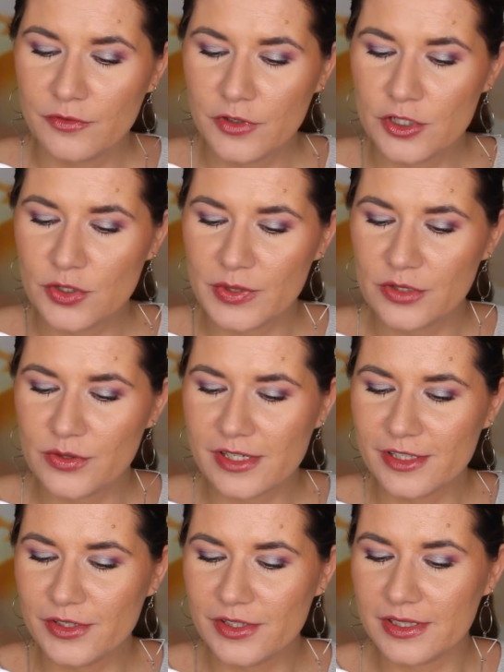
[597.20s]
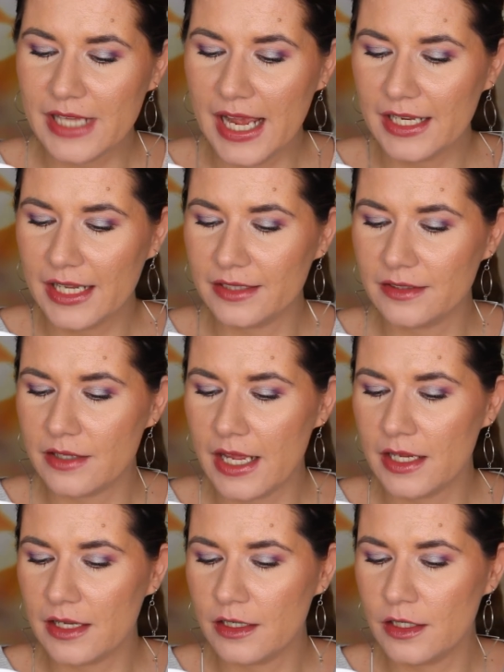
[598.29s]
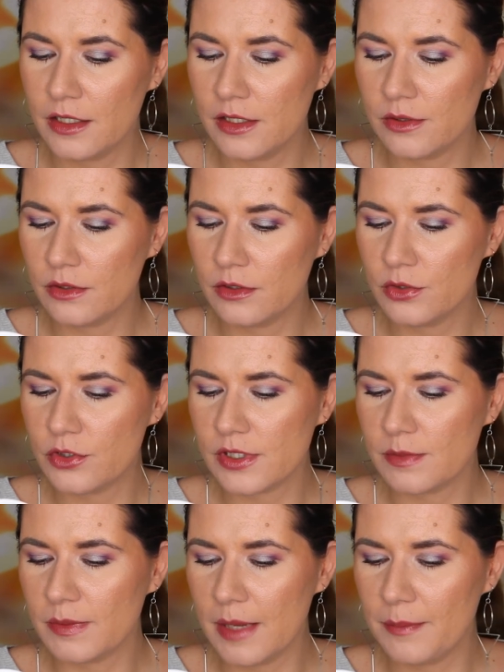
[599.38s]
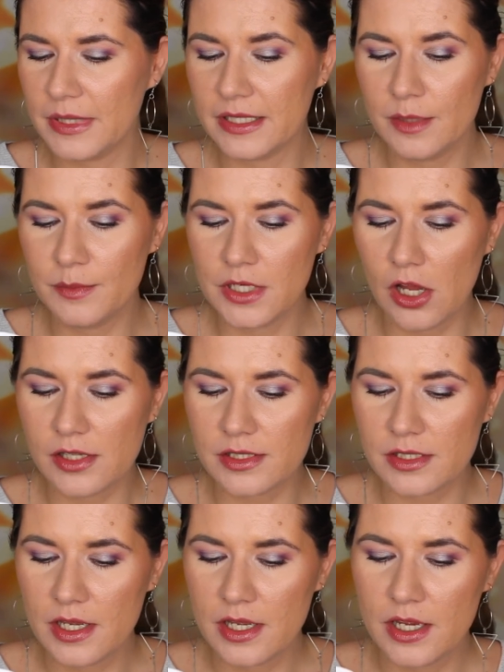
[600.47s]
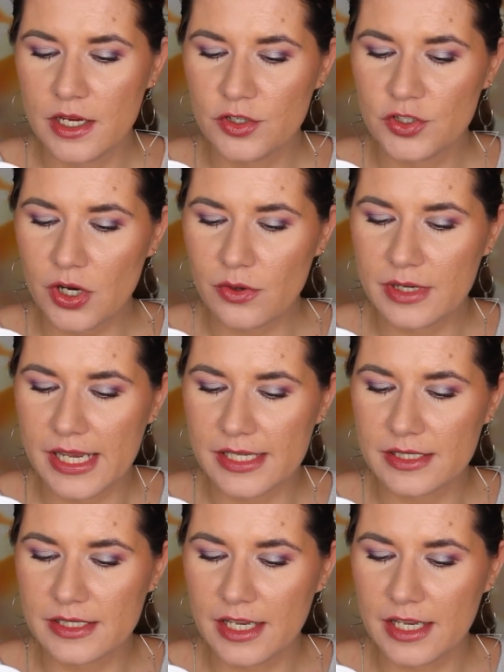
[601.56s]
featuring translucent highlighter and lustrous plumping lip gloss, Showcase